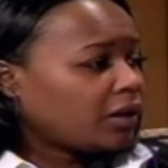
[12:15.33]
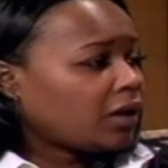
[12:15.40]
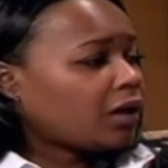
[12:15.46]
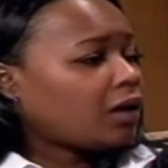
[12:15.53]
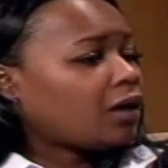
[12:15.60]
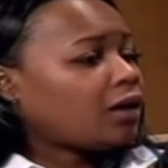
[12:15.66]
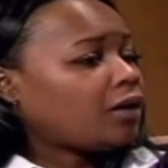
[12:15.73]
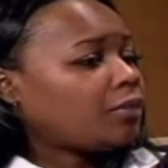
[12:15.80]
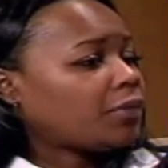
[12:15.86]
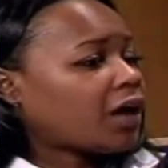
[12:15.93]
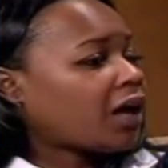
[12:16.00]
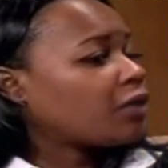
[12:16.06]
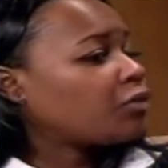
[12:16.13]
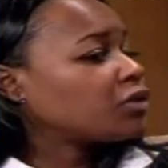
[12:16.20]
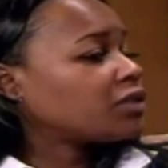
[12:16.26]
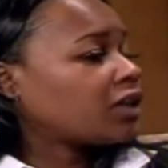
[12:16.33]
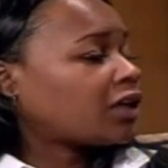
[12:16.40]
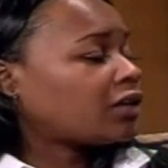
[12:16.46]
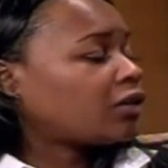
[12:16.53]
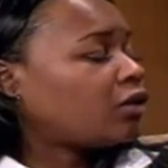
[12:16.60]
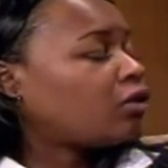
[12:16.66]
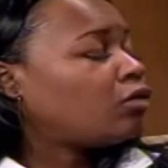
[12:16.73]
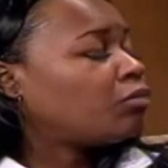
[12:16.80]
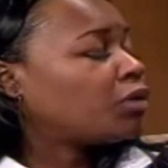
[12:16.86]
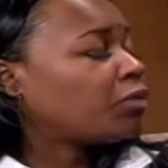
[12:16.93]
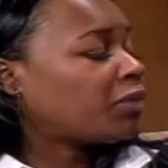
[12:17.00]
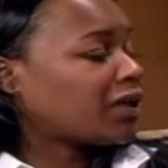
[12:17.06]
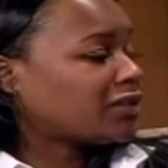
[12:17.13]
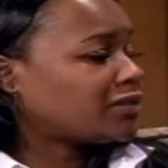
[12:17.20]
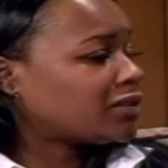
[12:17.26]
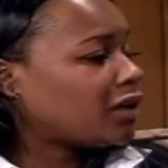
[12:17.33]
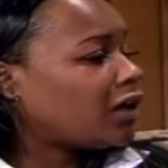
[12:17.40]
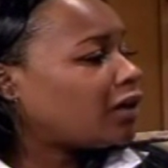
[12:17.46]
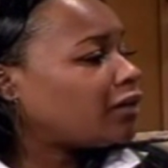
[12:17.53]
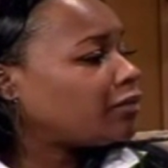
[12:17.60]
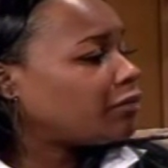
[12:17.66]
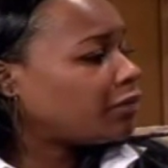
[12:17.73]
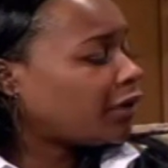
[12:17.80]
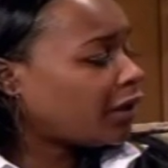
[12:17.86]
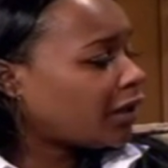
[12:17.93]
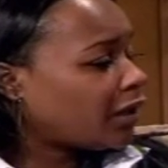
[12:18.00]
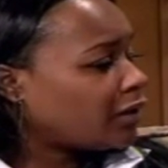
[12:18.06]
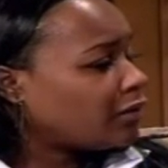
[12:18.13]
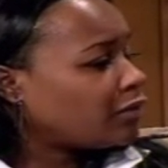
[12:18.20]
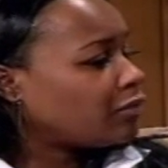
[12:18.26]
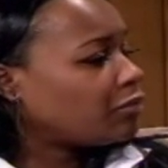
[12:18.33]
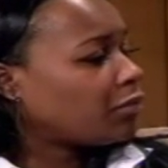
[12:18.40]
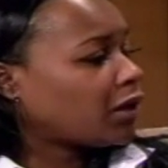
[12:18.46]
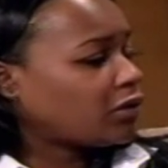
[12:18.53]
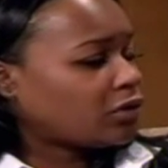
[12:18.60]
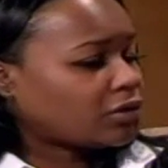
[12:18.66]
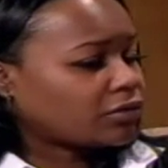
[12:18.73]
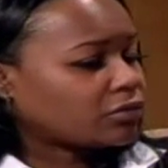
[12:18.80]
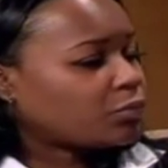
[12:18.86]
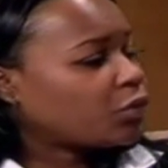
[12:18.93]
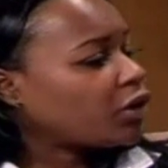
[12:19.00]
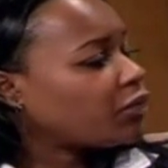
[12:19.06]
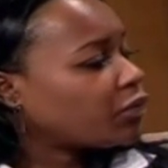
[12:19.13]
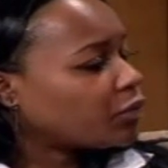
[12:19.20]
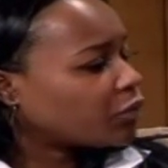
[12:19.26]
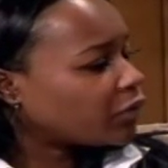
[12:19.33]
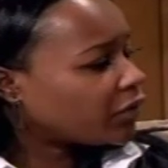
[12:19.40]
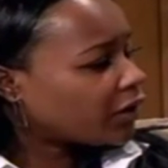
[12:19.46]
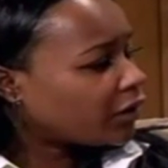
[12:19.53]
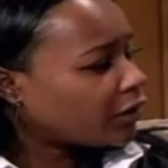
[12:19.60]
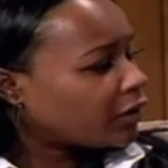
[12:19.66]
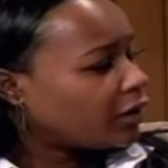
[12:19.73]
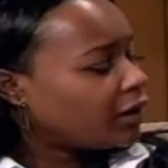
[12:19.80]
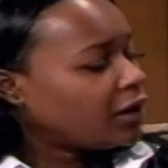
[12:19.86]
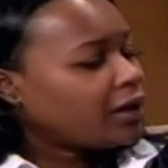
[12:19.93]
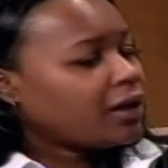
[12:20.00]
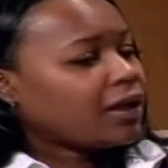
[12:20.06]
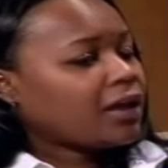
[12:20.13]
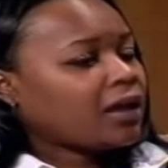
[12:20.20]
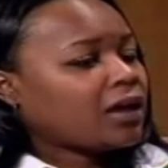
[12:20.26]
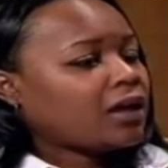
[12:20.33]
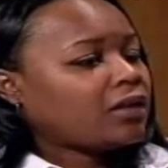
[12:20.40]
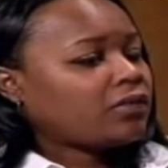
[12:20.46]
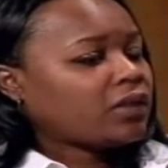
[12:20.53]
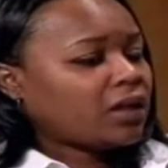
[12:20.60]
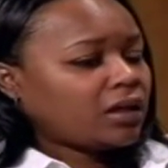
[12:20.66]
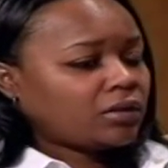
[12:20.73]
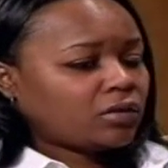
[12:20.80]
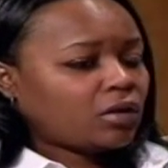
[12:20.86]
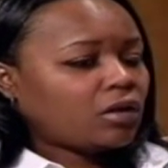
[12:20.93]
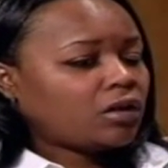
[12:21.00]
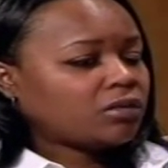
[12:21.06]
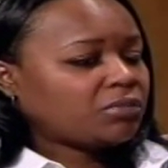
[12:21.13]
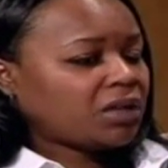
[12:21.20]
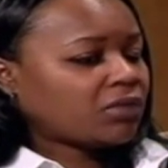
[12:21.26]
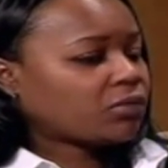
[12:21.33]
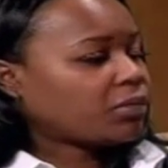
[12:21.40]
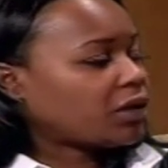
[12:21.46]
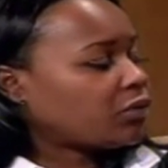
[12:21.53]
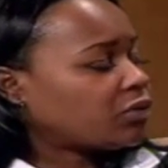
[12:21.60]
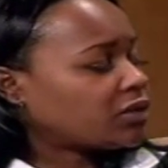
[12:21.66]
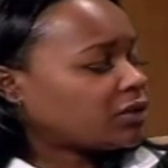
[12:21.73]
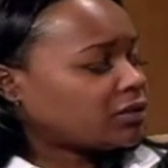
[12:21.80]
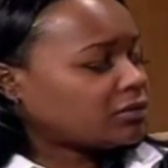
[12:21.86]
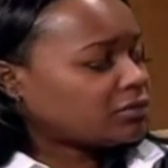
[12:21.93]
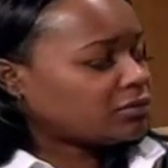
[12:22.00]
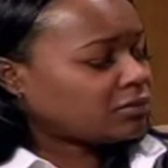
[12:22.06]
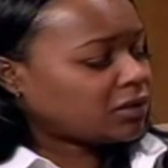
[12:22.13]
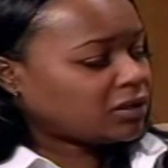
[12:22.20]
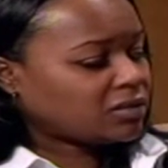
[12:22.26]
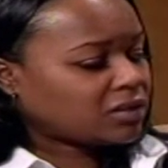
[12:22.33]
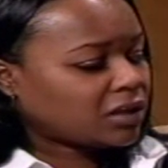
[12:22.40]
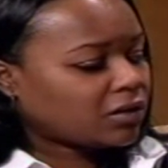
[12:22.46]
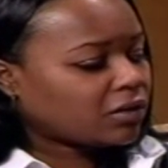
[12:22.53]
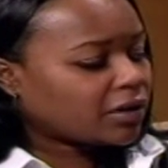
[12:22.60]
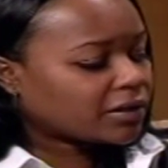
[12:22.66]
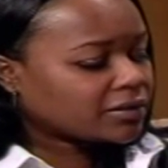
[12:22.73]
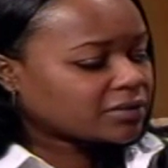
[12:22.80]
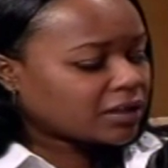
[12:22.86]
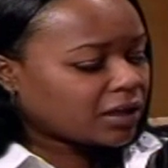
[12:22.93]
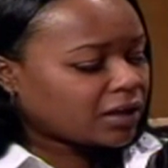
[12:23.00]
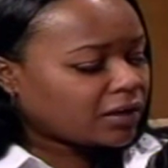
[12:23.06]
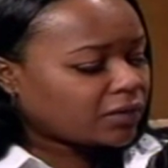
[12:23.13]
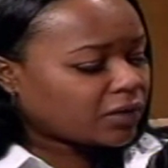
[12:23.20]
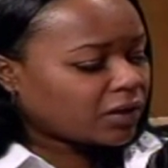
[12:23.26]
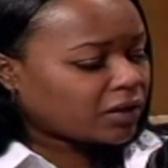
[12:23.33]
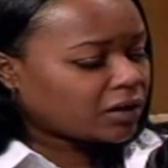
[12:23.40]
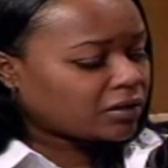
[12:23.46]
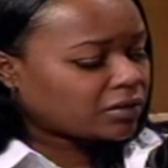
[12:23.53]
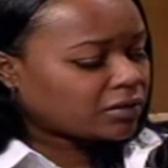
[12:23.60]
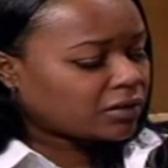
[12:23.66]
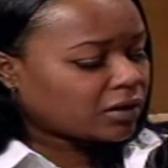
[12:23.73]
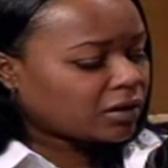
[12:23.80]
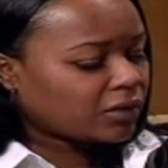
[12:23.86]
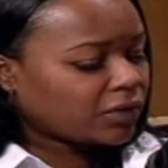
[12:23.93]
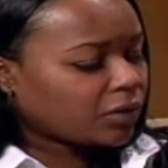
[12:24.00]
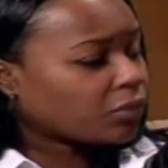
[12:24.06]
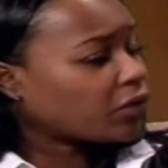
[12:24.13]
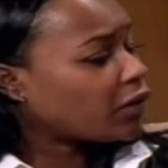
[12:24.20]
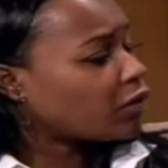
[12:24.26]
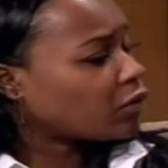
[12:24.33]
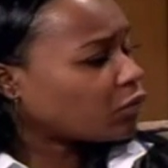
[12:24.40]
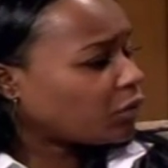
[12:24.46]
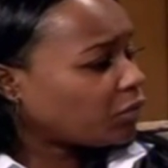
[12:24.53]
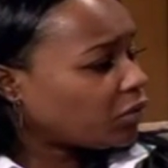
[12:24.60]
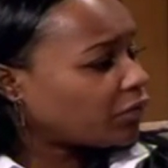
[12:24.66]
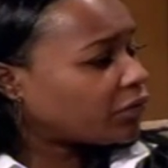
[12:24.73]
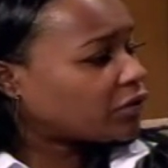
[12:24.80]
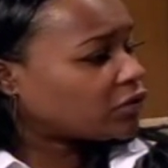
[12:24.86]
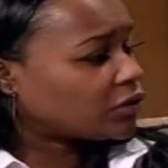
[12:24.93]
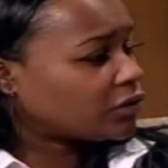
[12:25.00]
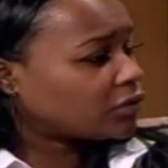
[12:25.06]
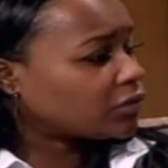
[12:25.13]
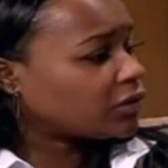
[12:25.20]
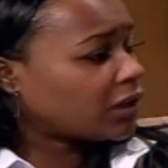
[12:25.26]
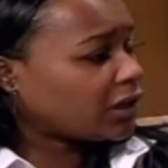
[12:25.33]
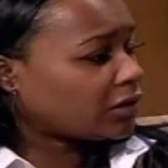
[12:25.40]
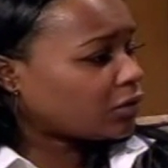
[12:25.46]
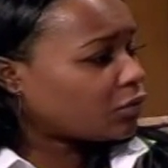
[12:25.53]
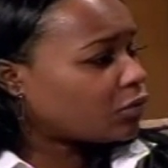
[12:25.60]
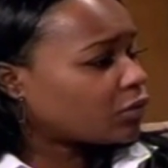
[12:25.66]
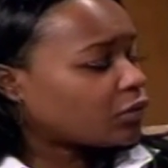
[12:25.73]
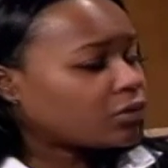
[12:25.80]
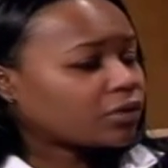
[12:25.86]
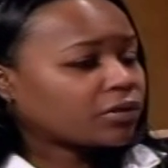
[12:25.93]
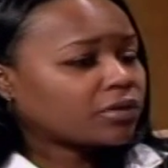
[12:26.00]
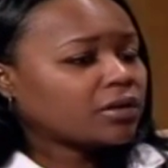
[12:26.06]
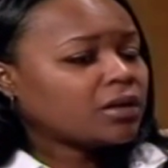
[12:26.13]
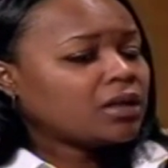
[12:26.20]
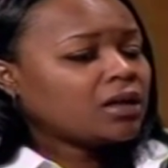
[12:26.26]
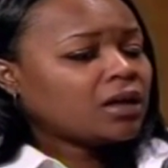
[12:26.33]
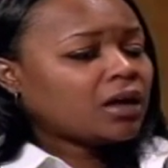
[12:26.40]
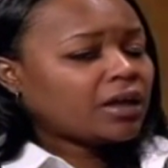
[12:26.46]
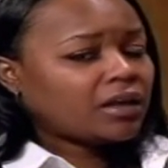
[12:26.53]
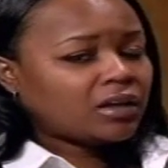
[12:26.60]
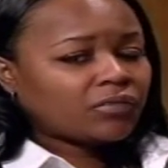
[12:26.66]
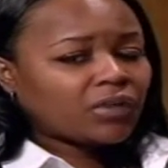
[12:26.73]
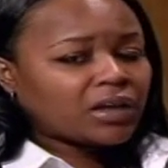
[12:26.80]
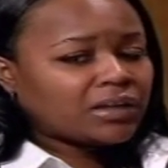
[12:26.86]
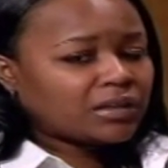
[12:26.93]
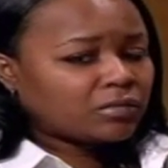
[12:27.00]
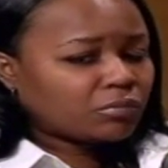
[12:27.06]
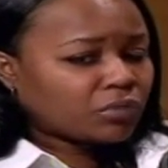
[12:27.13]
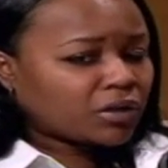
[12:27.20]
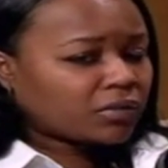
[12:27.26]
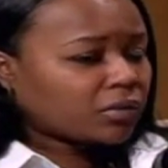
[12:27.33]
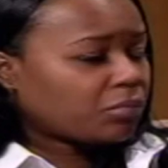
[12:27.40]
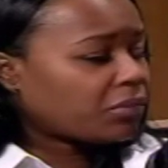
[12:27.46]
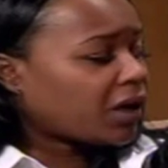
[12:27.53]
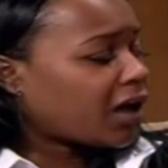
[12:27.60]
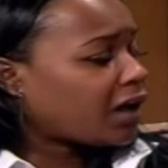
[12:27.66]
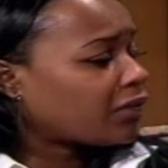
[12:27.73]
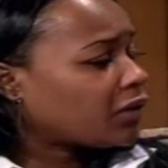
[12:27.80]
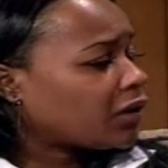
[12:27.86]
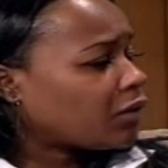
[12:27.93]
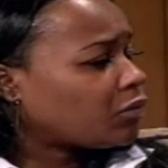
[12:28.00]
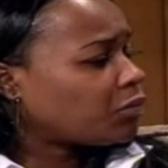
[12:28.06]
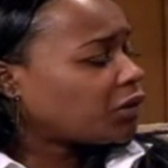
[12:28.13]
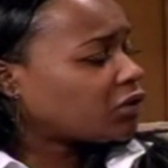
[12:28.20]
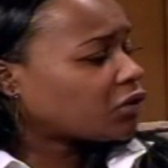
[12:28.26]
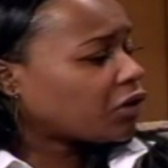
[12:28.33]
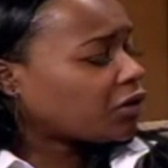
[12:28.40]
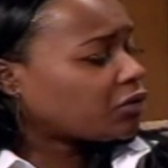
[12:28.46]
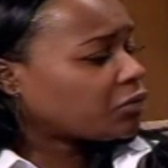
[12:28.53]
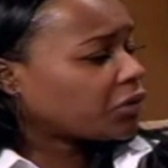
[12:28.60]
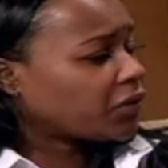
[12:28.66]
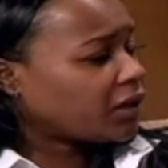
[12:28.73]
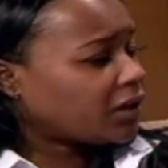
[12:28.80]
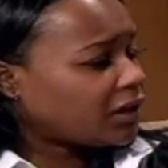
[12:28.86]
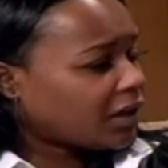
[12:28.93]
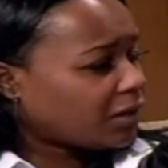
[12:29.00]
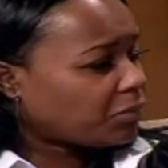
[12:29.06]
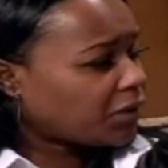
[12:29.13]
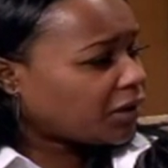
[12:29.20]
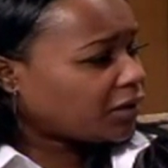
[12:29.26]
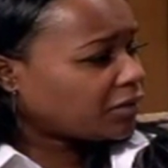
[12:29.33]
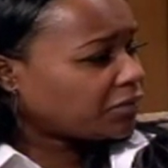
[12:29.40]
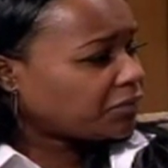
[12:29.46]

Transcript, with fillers: Um, I was not at home, but my son and my daughter's boyfriend were there, and they had called me. Everybody was in hysterics saying that uh, they were there to remove the children. They had a court order, and if I didn't bring them back, that I would be charged with kidnapping.